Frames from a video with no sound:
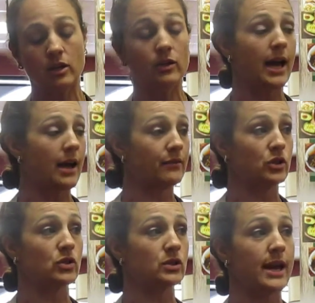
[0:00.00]
you'd have
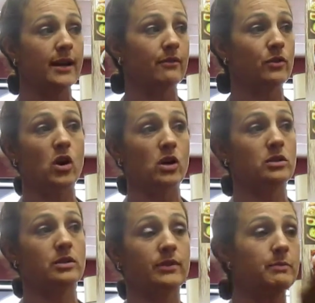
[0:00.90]
your stack of
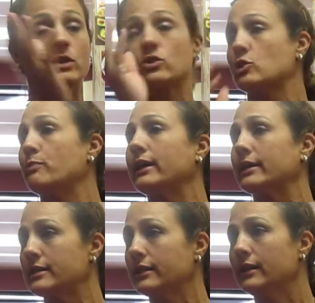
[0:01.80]
cards of the meals you
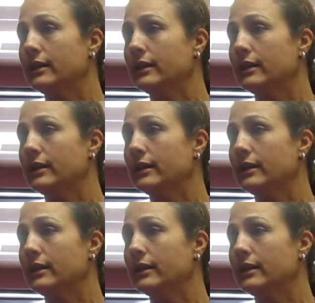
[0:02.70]
picked.